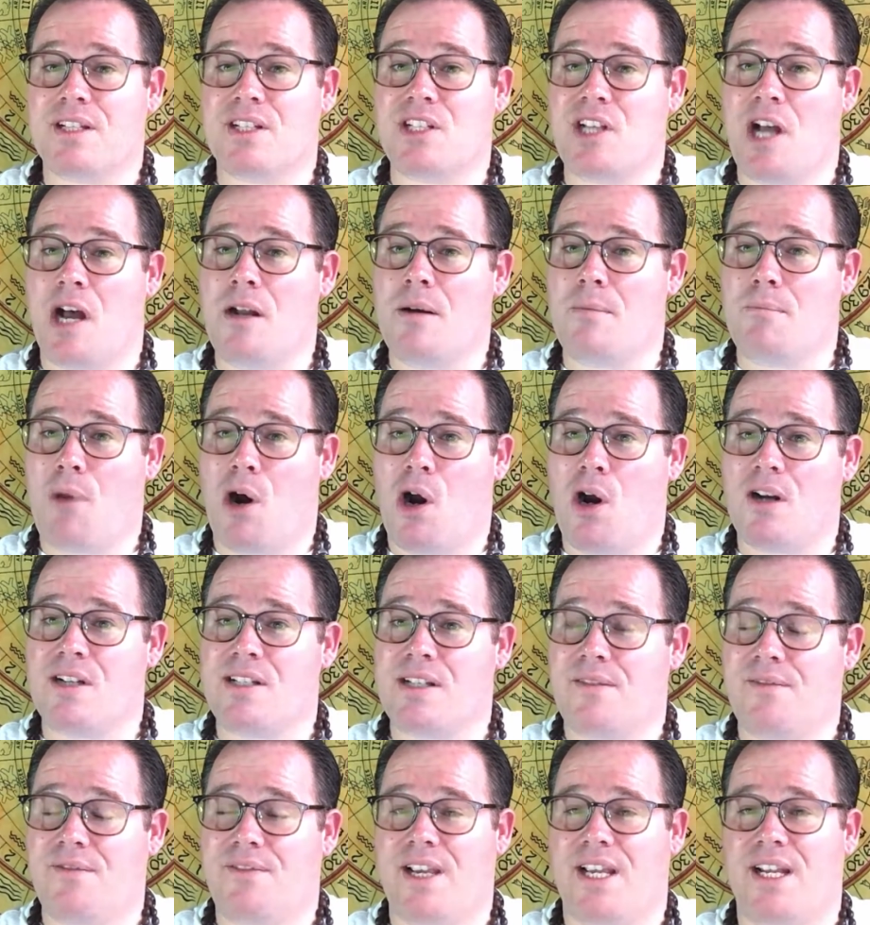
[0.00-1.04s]
Sun, Mars,
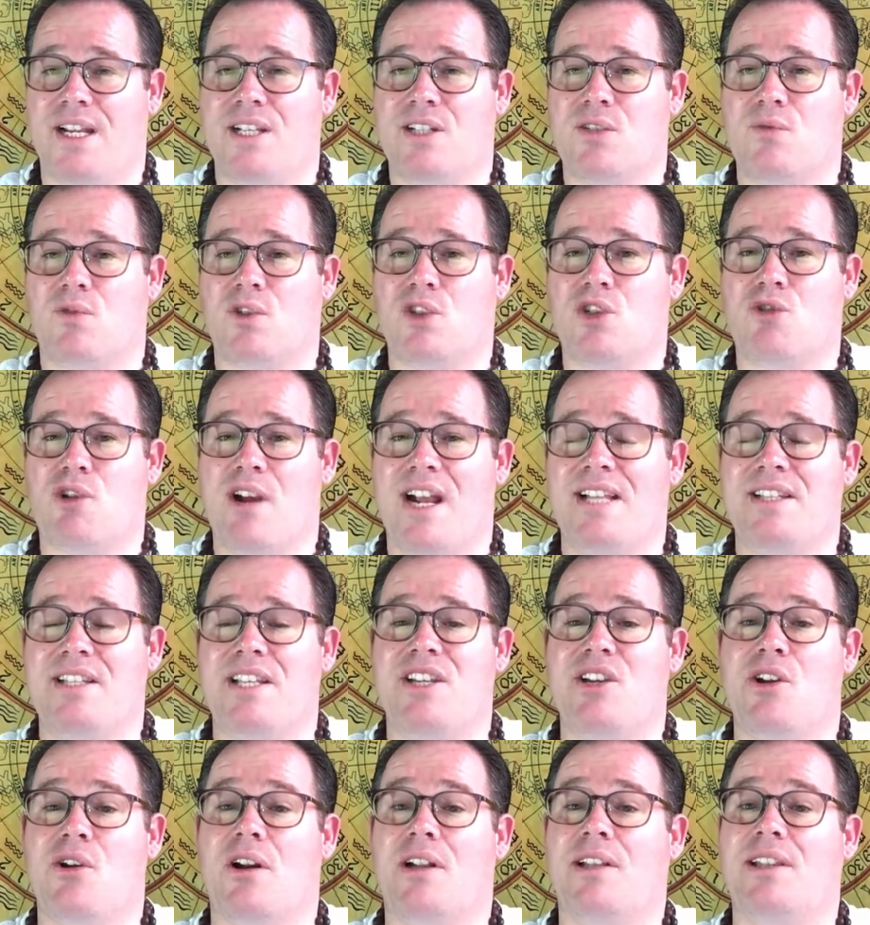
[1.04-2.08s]
and Venus will transit
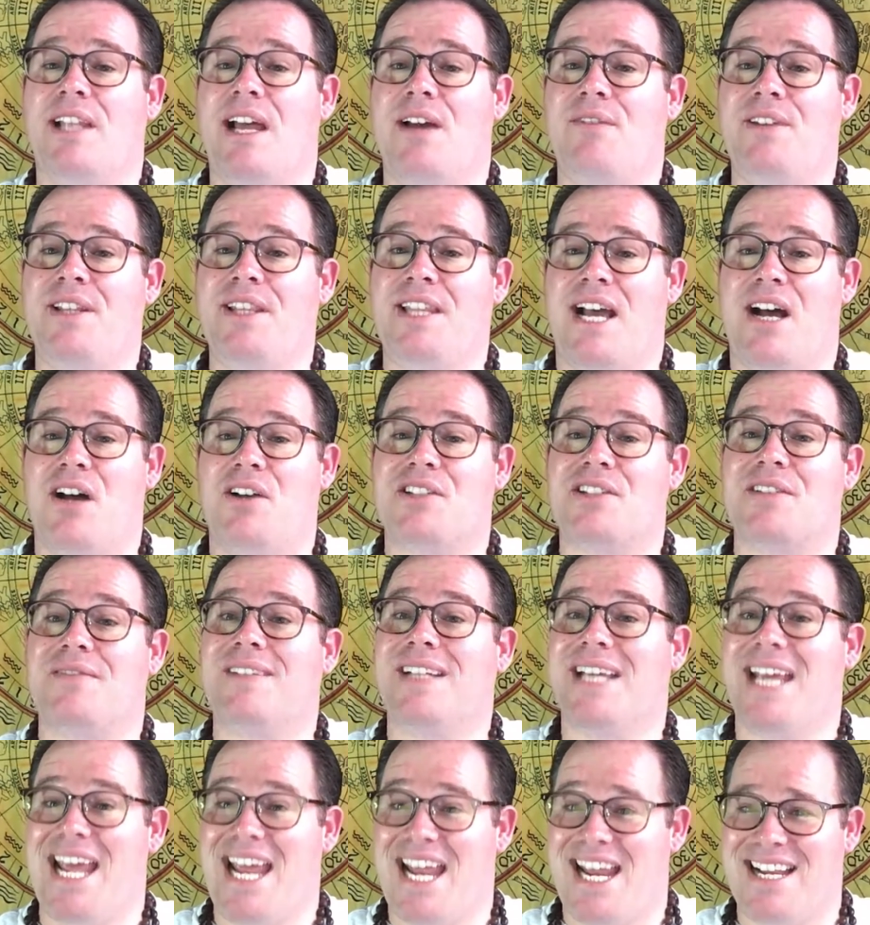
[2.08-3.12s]
your 11th house of
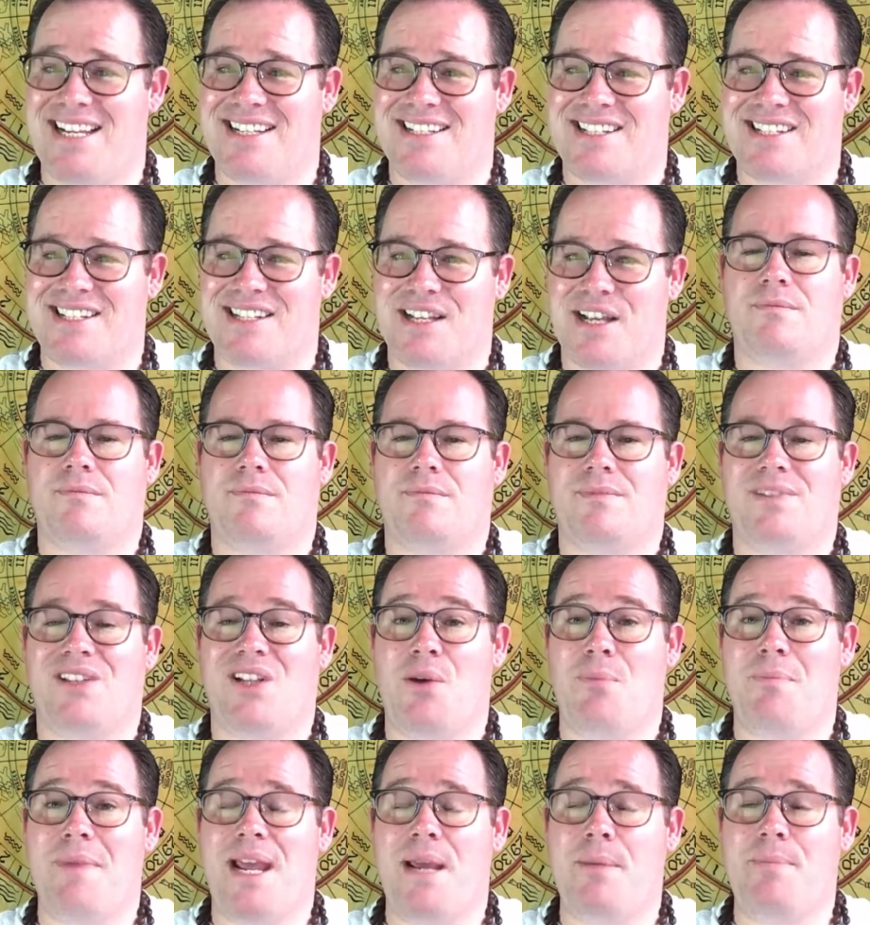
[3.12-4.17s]
gains.
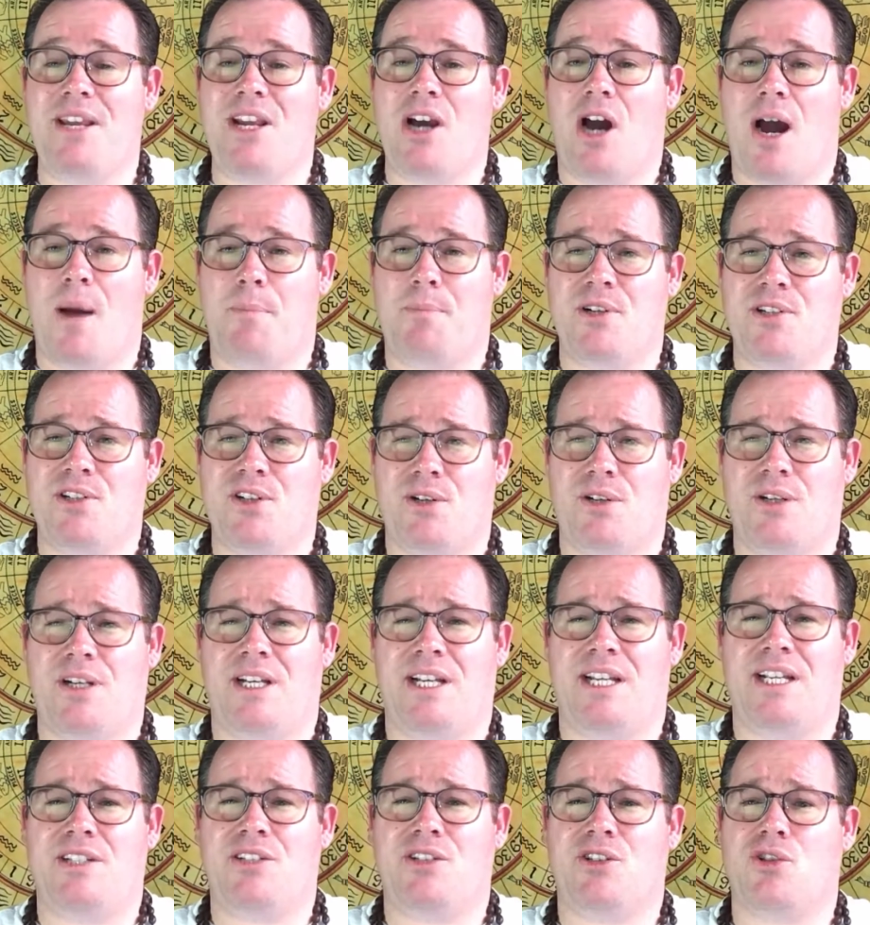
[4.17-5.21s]
There may be
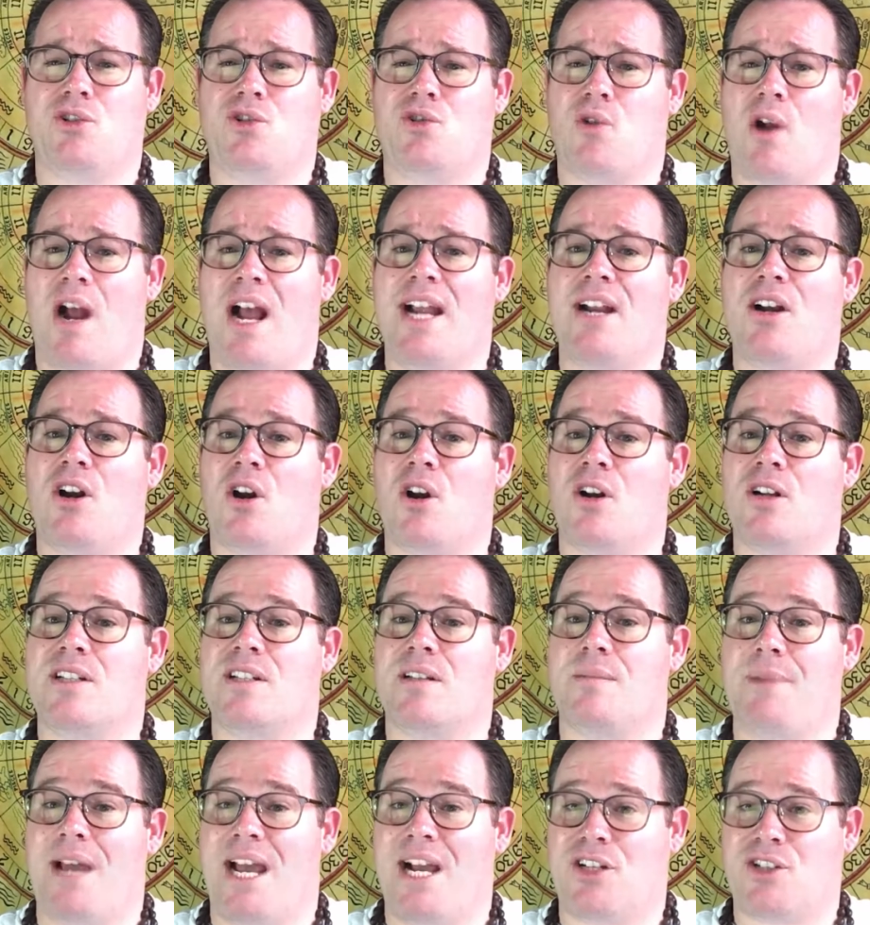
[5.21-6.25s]
opportunities to try and earn
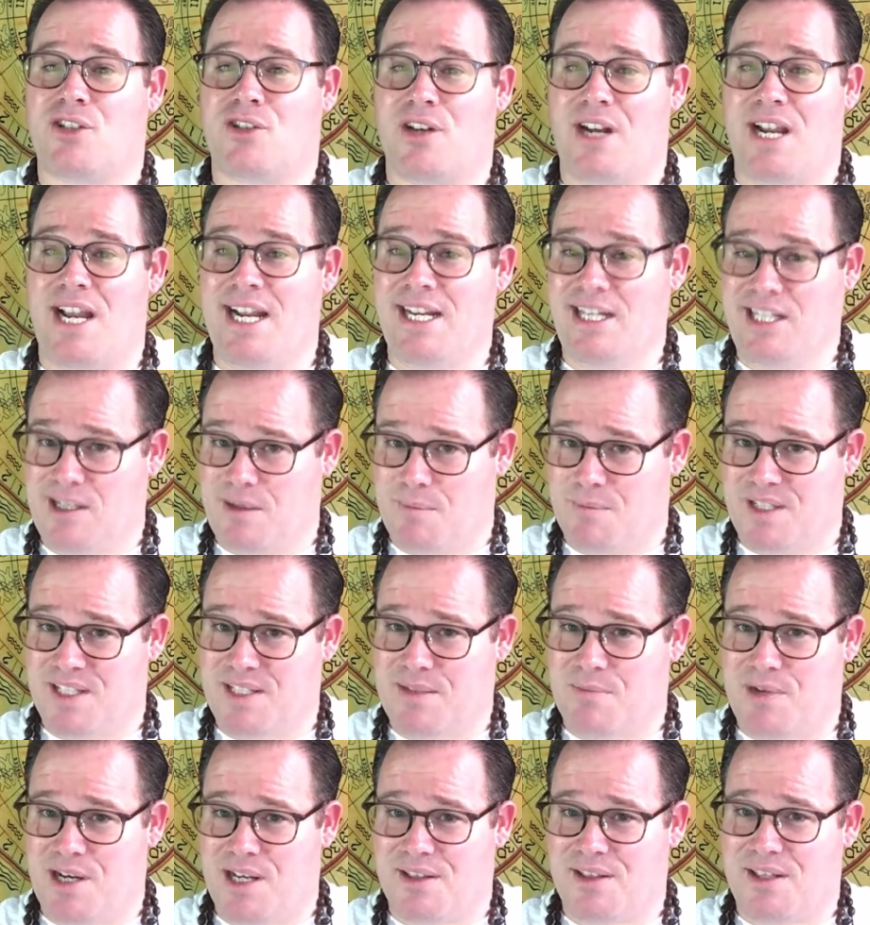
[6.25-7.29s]
some extra income this
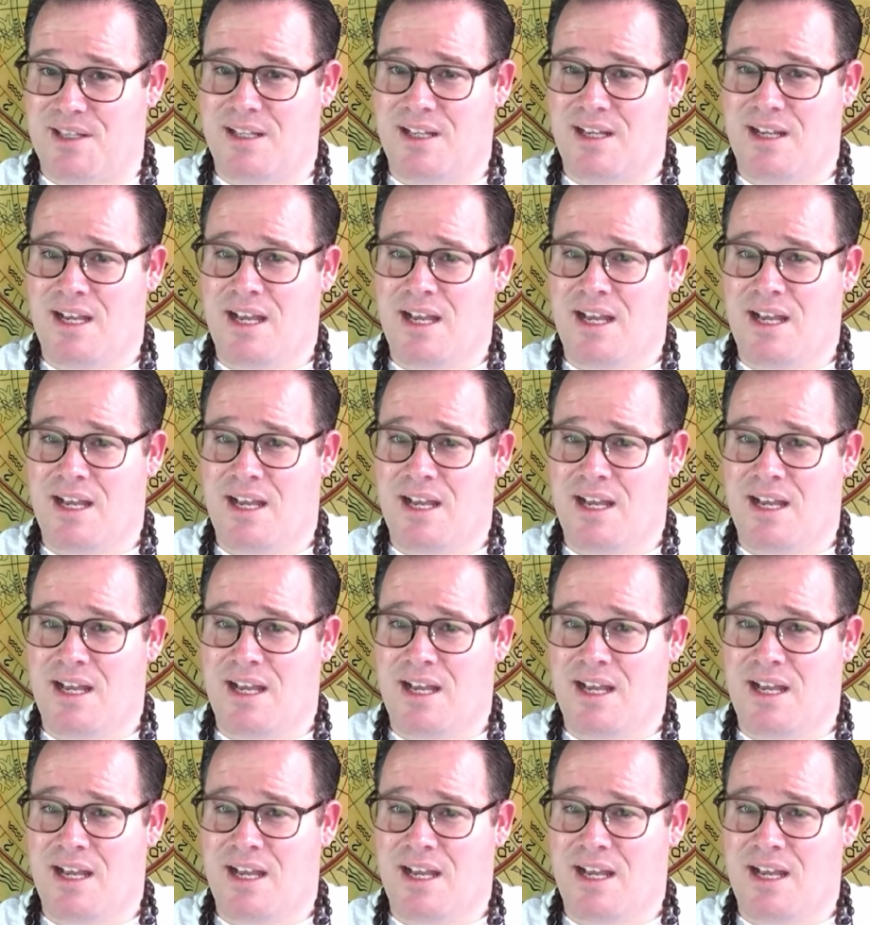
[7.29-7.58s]
month.